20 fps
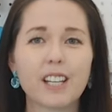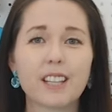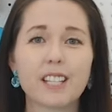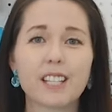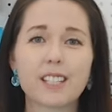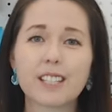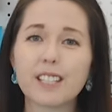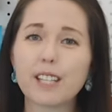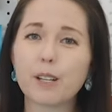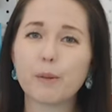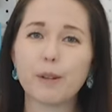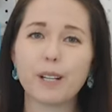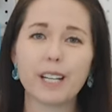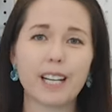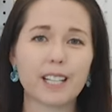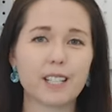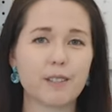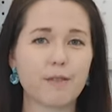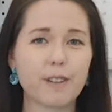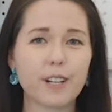This liquid
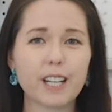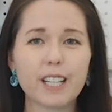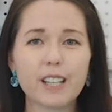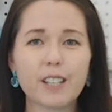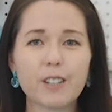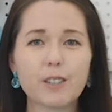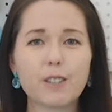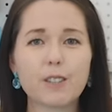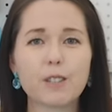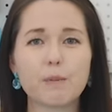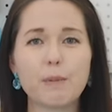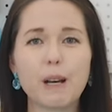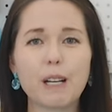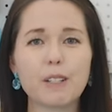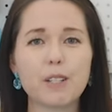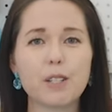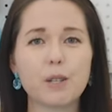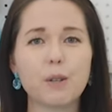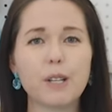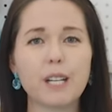has very little smell
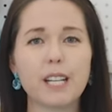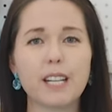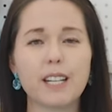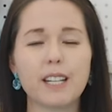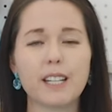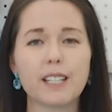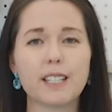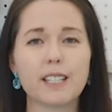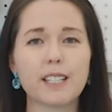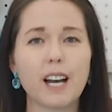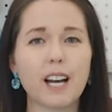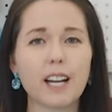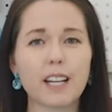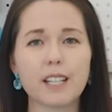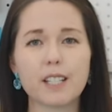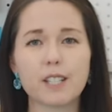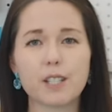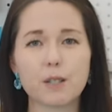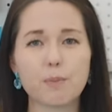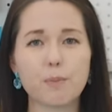to it and it's not
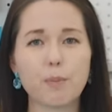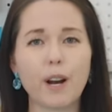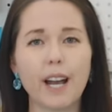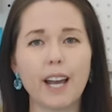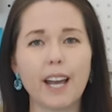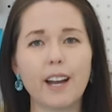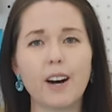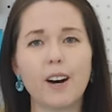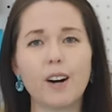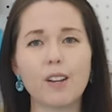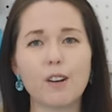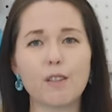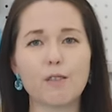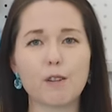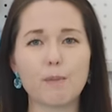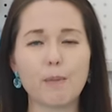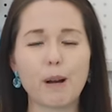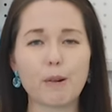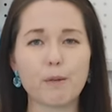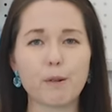gonna spray all over my